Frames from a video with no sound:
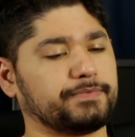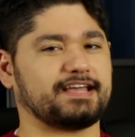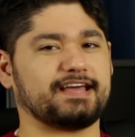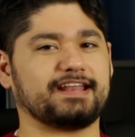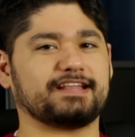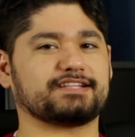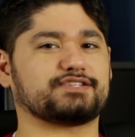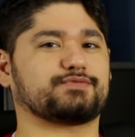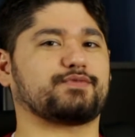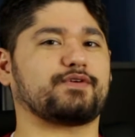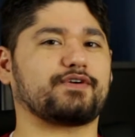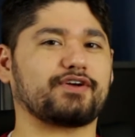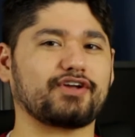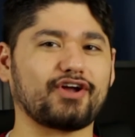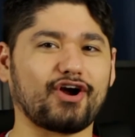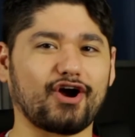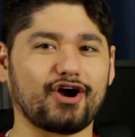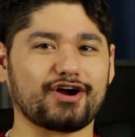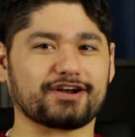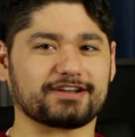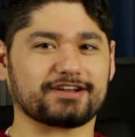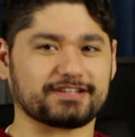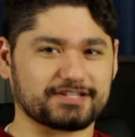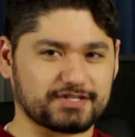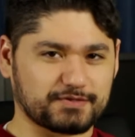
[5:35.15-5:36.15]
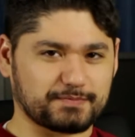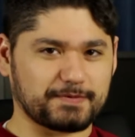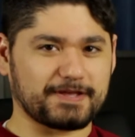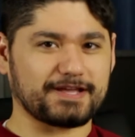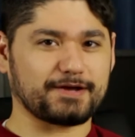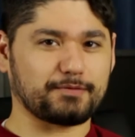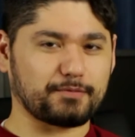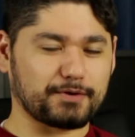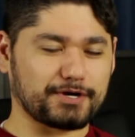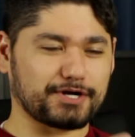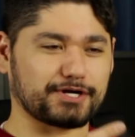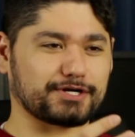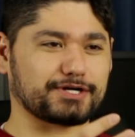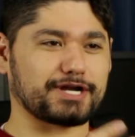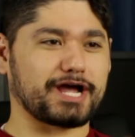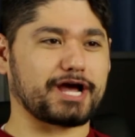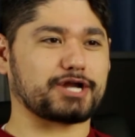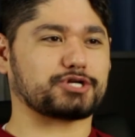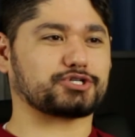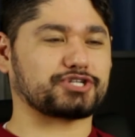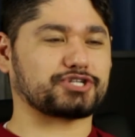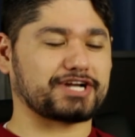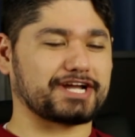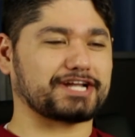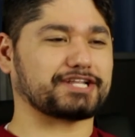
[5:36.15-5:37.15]
And it's very hard to speak when you're
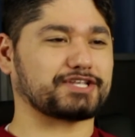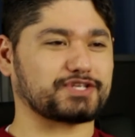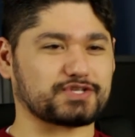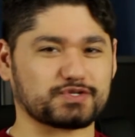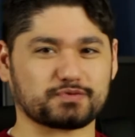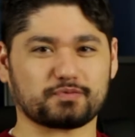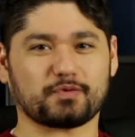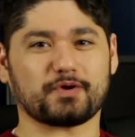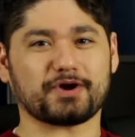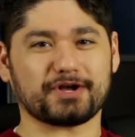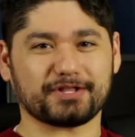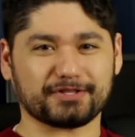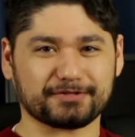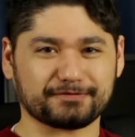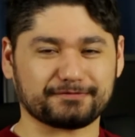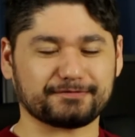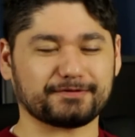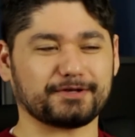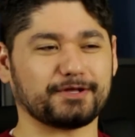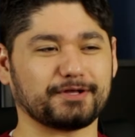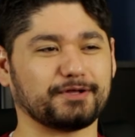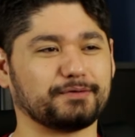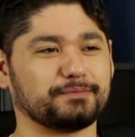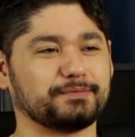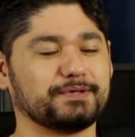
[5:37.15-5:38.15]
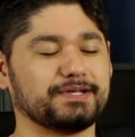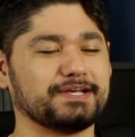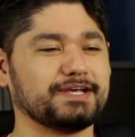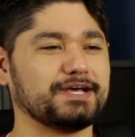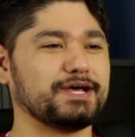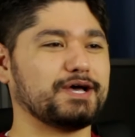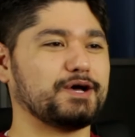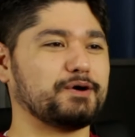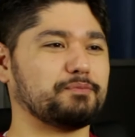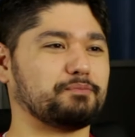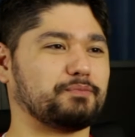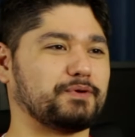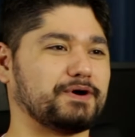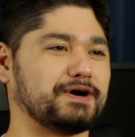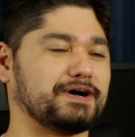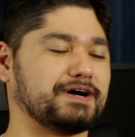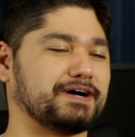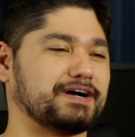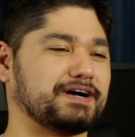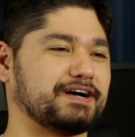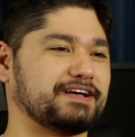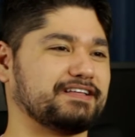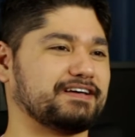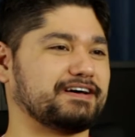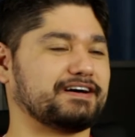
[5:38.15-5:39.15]
not trying to spoil the film,
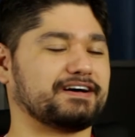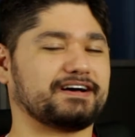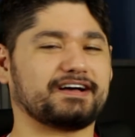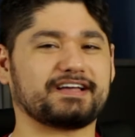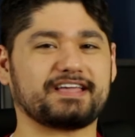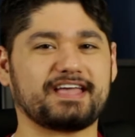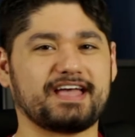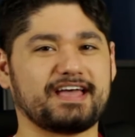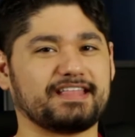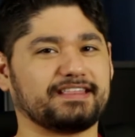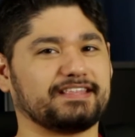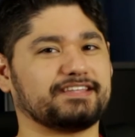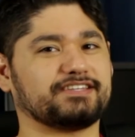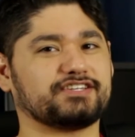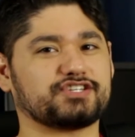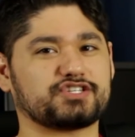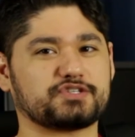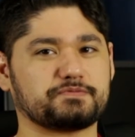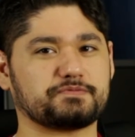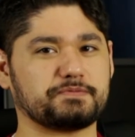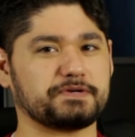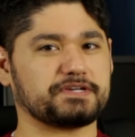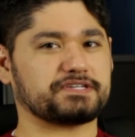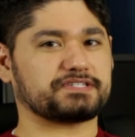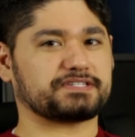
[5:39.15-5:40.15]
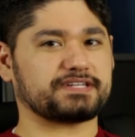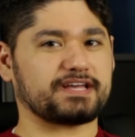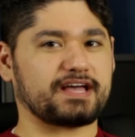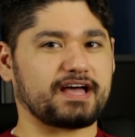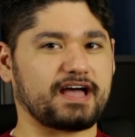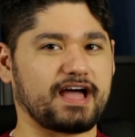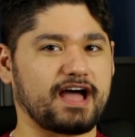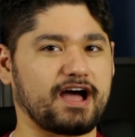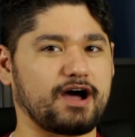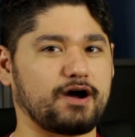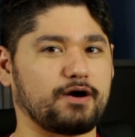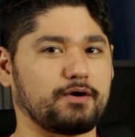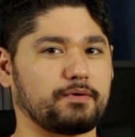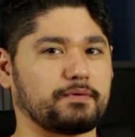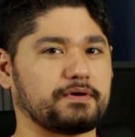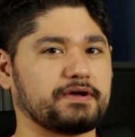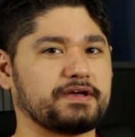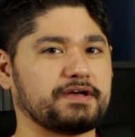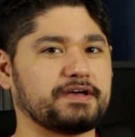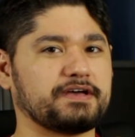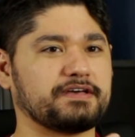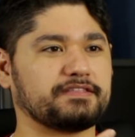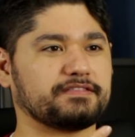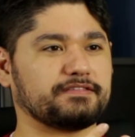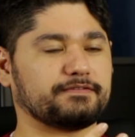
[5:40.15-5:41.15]
but again, that just speaks to how
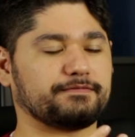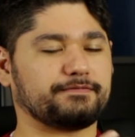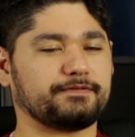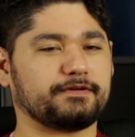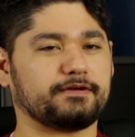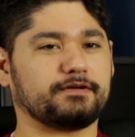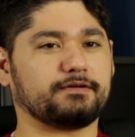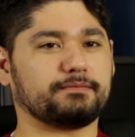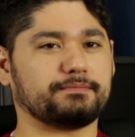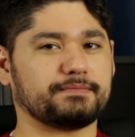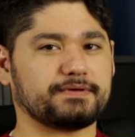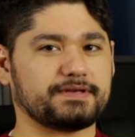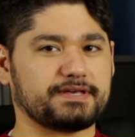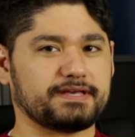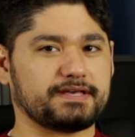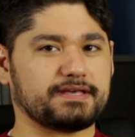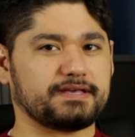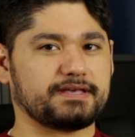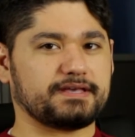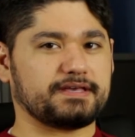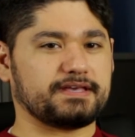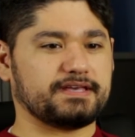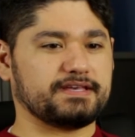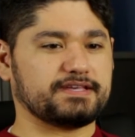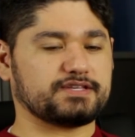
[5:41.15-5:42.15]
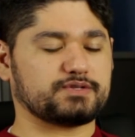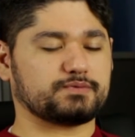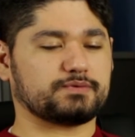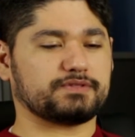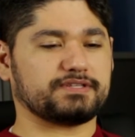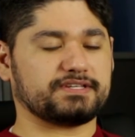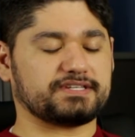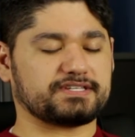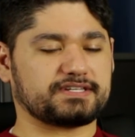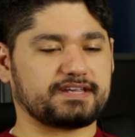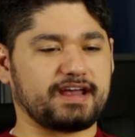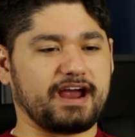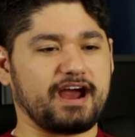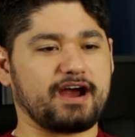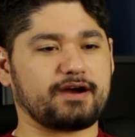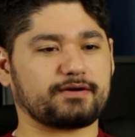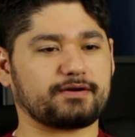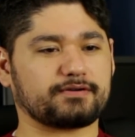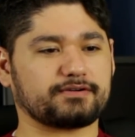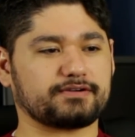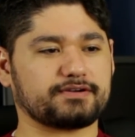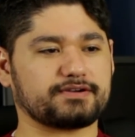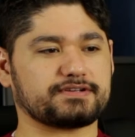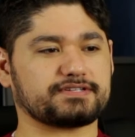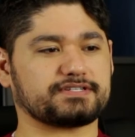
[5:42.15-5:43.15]
the film is with these
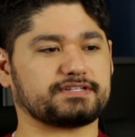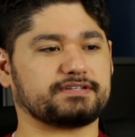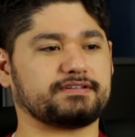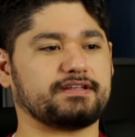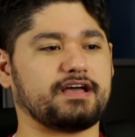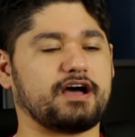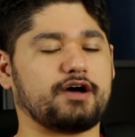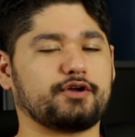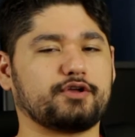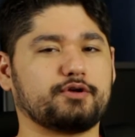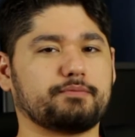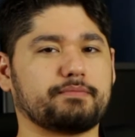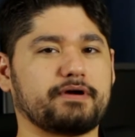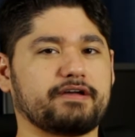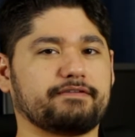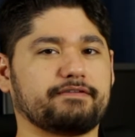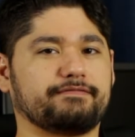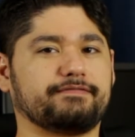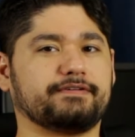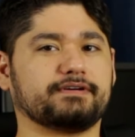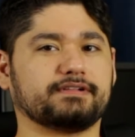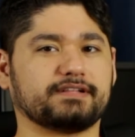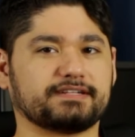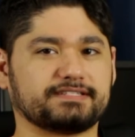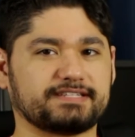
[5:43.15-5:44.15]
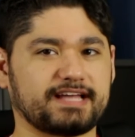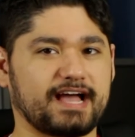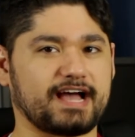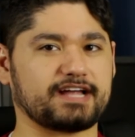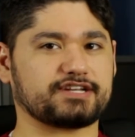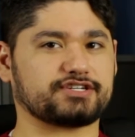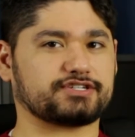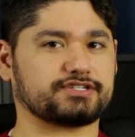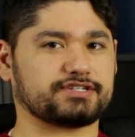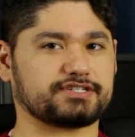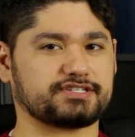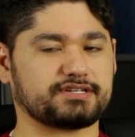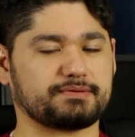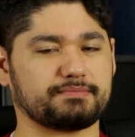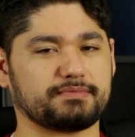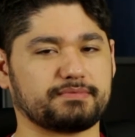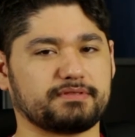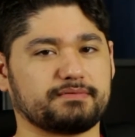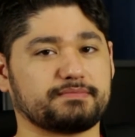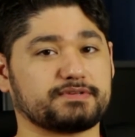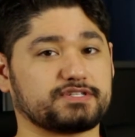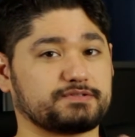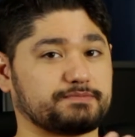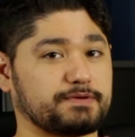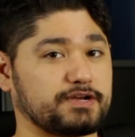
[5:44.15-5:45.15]
characters and how you might feel attached to some of
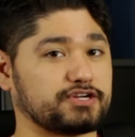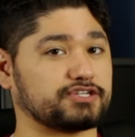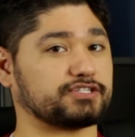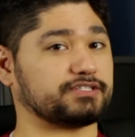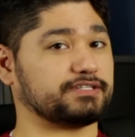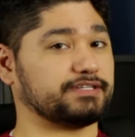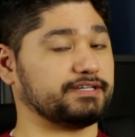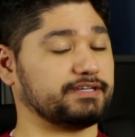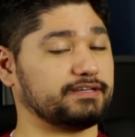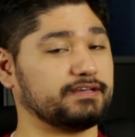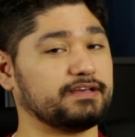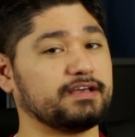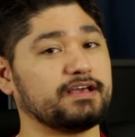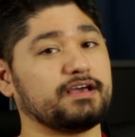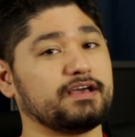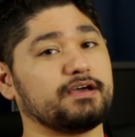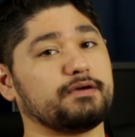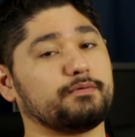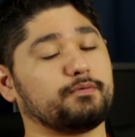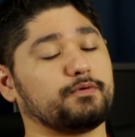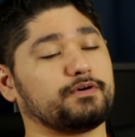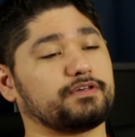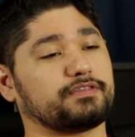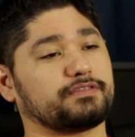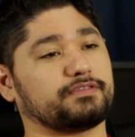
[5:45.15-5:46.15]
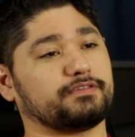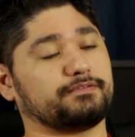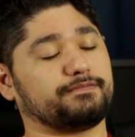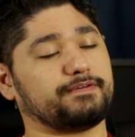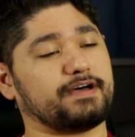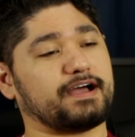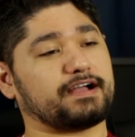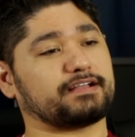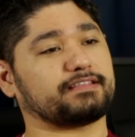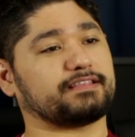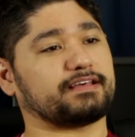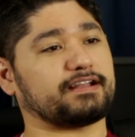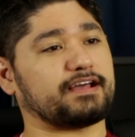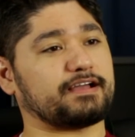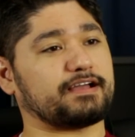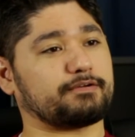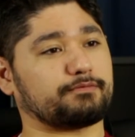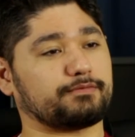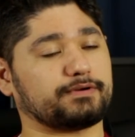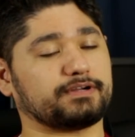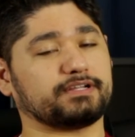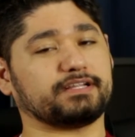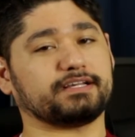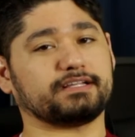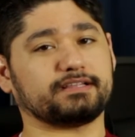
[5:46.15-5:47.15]
them, especially with the fact that I
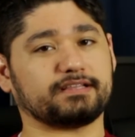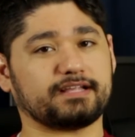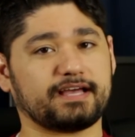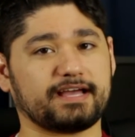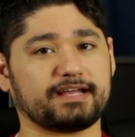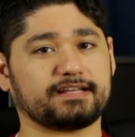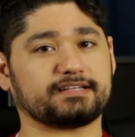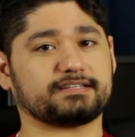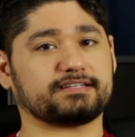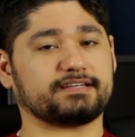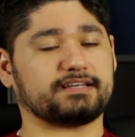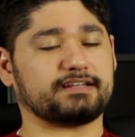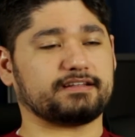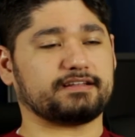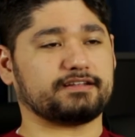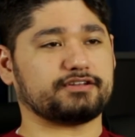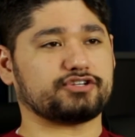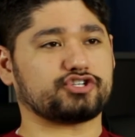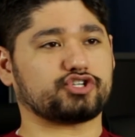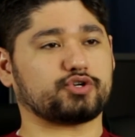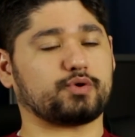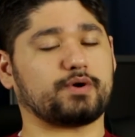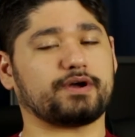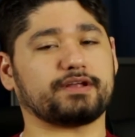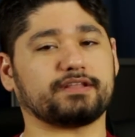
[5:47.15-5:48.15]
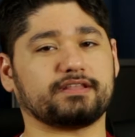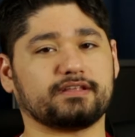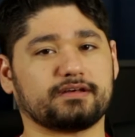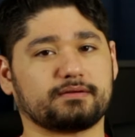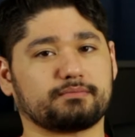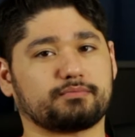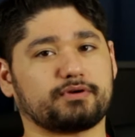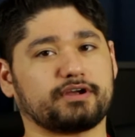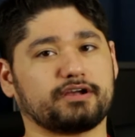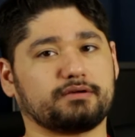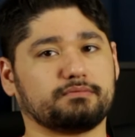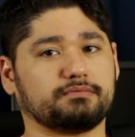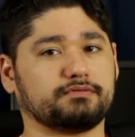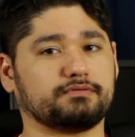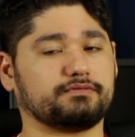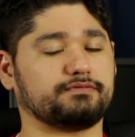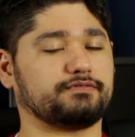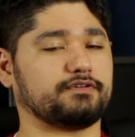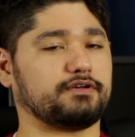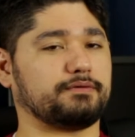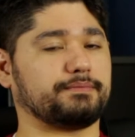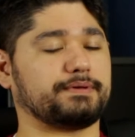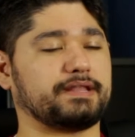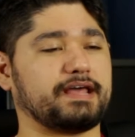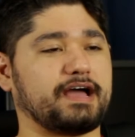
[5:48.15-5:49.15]
really liked and enjoyed the Unbreakable
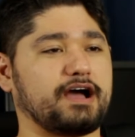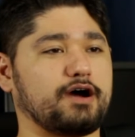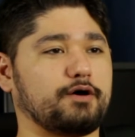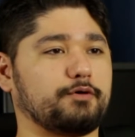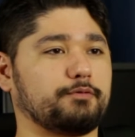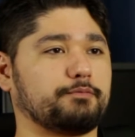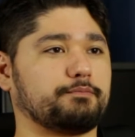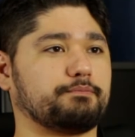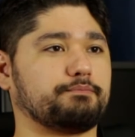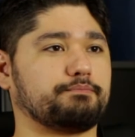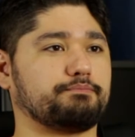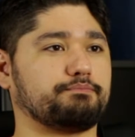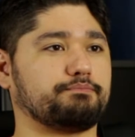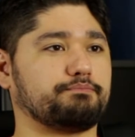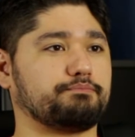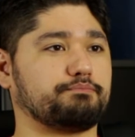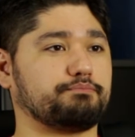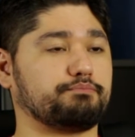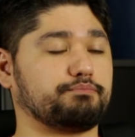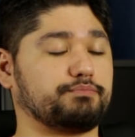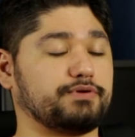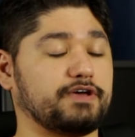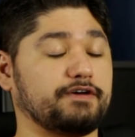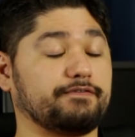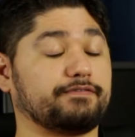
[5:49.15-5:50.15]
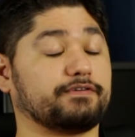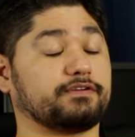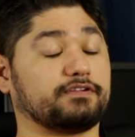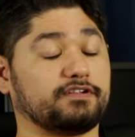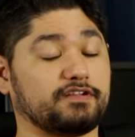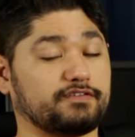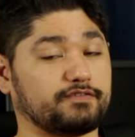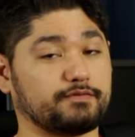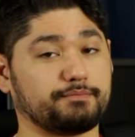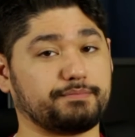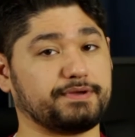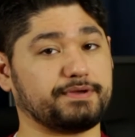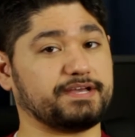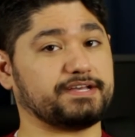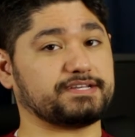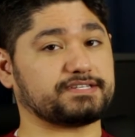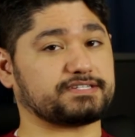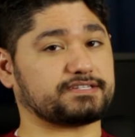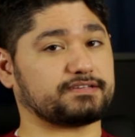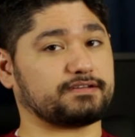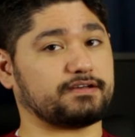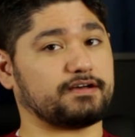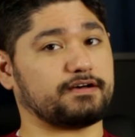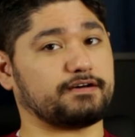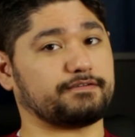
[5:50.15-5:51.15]
film and how pivotal of a
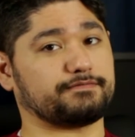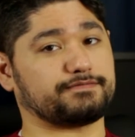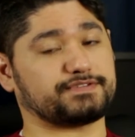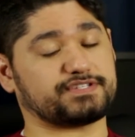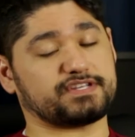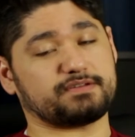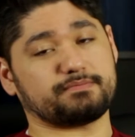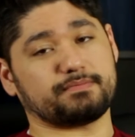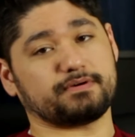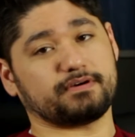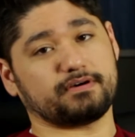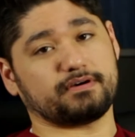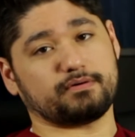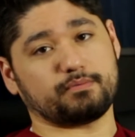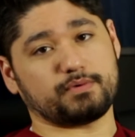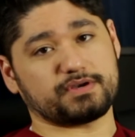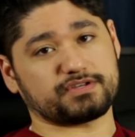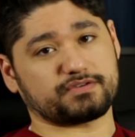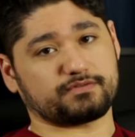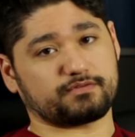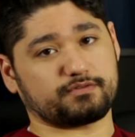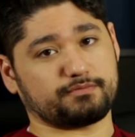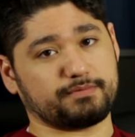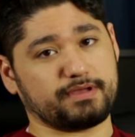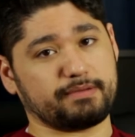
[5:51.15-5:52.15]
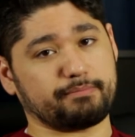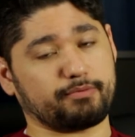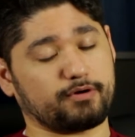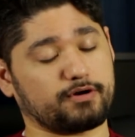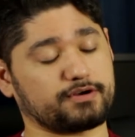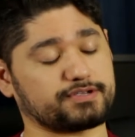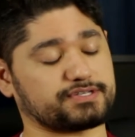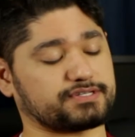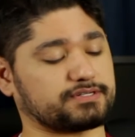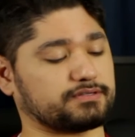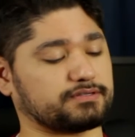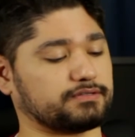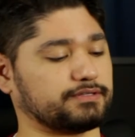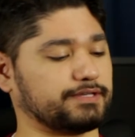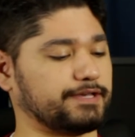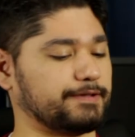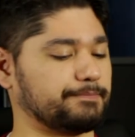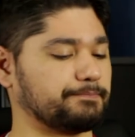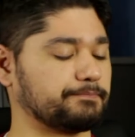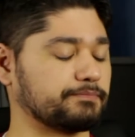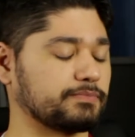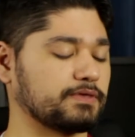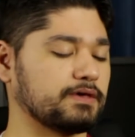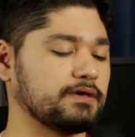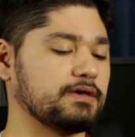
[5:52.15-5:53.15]
piece of cinema it was for me
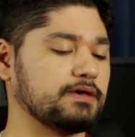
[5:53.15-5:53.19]
personally.